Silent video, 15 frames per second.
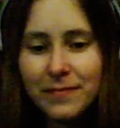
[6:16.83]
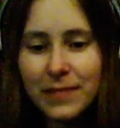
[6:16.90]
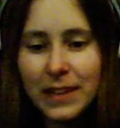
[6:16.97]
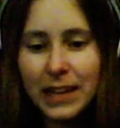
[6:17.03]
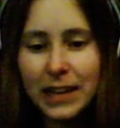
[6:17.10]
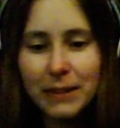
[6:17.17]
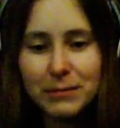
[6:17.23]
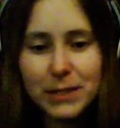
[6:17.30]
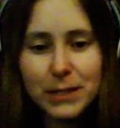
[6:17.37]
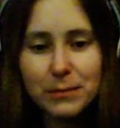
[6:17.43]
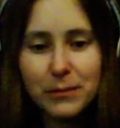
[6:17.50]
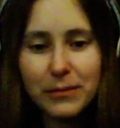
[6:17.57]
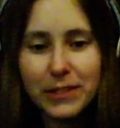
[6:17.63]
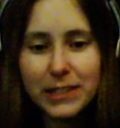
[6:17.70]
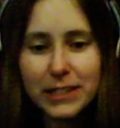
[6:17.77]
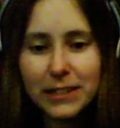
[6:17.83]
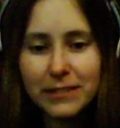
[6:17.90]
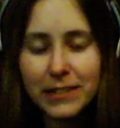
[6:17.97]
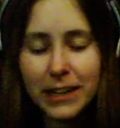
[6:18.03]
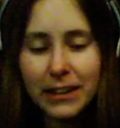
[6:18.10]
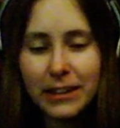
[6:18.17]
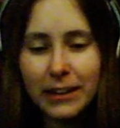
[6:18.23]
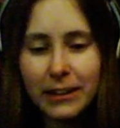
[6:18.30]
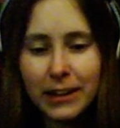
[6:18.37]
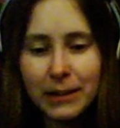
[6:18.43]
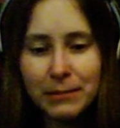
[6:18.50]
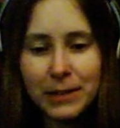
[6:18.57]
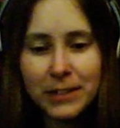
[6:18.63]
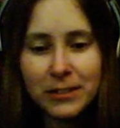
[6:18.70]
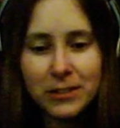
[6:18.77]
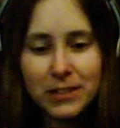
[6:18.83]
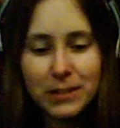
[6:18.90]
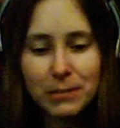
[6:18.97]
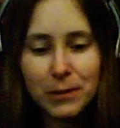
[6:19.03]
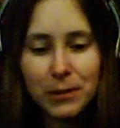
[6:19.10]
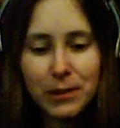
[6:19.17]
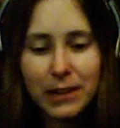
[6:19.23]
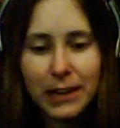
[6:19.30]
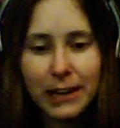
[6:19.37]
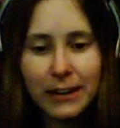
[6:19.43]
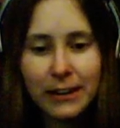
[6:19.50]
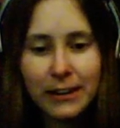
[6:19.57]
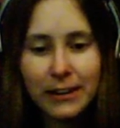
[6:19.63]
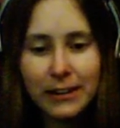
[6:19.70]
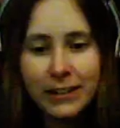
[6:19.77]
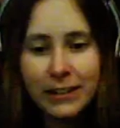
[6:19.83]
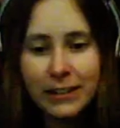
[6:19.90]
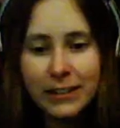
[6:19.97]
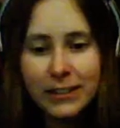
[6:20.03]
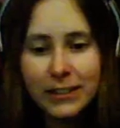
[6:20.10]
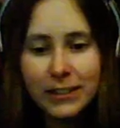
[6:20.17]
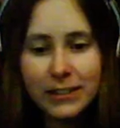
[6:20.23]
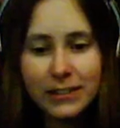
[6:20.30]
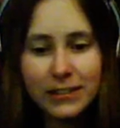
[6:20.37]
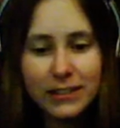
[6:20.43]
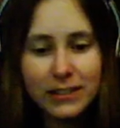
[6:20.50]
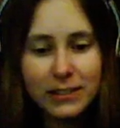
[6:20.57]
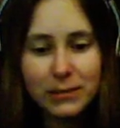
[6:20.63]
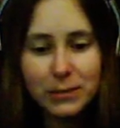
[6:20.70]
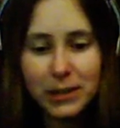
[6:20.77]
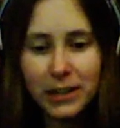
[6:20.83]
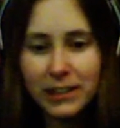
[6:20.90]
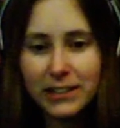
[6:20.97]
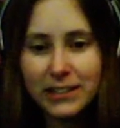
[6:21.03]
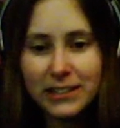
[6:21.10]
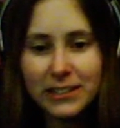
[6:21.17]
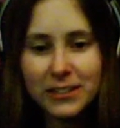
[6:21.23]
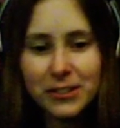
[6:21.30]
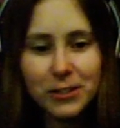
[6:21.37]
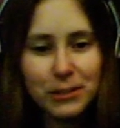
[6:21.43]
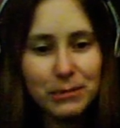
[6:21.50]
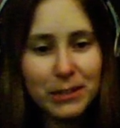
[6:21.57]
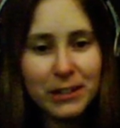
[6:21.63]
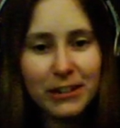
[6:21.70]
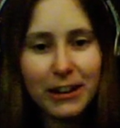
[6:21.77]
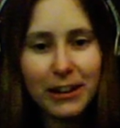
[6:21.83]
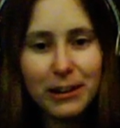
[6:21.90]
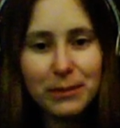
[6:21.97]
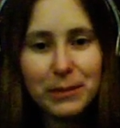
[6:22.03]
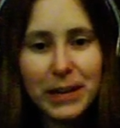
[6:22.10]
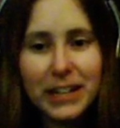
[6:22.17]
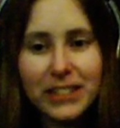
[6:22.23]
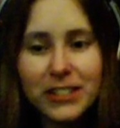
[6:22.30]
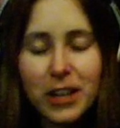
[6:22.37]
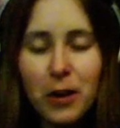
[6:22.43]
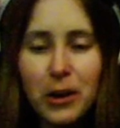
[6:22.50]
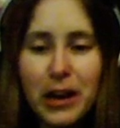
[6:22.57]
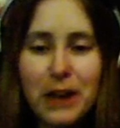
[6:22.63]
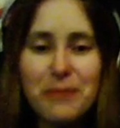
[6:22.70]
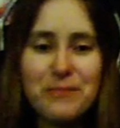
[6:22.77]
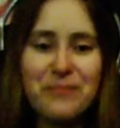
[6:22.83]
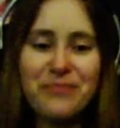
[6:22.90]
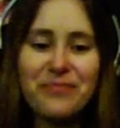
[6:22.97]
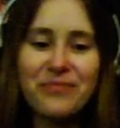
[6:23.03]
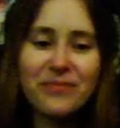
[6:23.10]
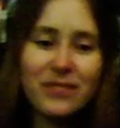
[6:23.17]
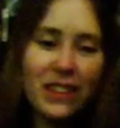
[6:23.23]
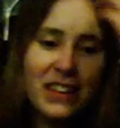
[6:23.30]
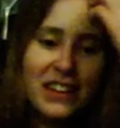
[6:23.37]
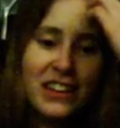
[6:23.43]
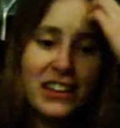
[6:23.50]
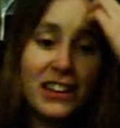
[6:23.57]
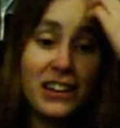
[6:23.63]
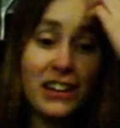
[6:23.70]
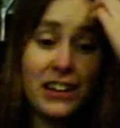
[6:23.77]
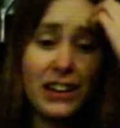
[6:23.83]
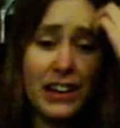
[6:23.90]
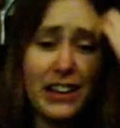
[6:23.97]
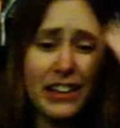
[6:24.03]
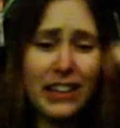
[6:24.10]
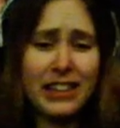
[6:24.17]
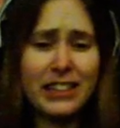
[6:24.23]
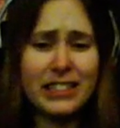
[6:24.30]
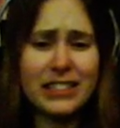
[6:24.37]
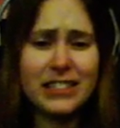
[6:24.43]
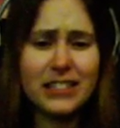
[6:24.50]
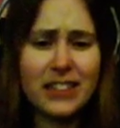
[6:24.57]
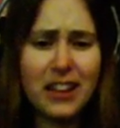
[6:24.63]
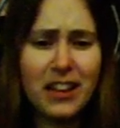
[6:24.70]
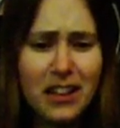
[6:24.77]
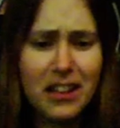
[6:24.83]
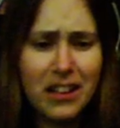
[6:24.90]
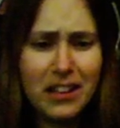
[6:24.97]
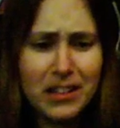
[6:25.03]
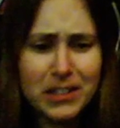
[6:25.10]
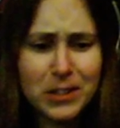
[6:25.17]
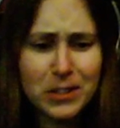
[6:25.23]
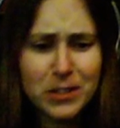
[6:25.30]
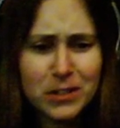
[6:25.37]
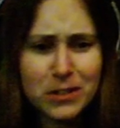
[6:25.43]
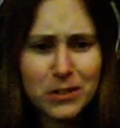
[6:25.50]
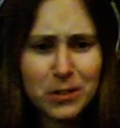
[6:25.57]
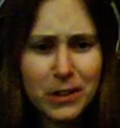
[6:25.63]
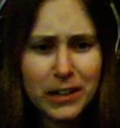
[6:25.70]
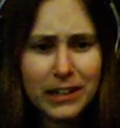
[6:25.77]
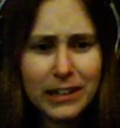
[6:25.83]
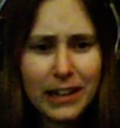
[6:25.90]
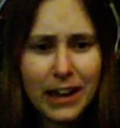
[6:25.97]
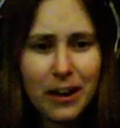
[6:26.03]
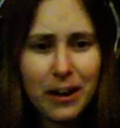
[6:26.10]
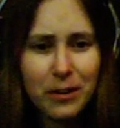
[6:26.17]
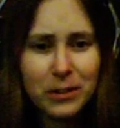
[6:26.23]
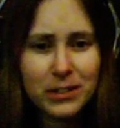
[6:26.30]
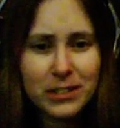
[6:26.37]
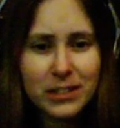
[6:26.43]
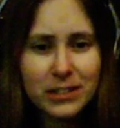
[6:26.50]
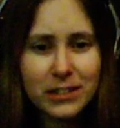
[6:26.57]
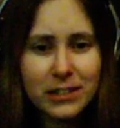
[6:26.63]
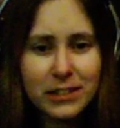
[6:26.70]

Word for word: And I'm just moving stuff down there that I'm gonna do something with later. Chisels, put on this extremely crowded page. Okay, I think this is all sorted out.